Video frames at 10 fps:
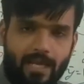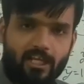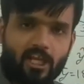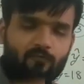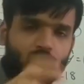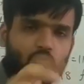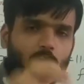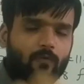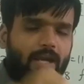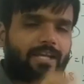And if you
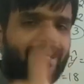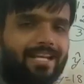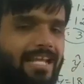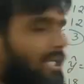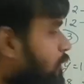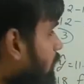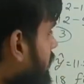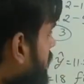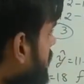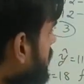are finding in
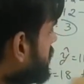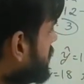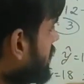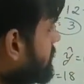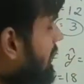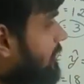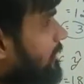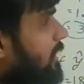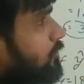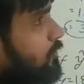calculator
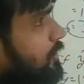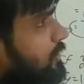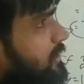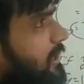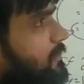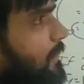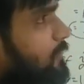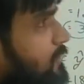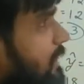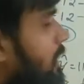3/5, 6
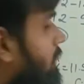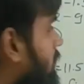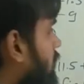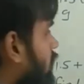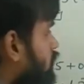5s are 30.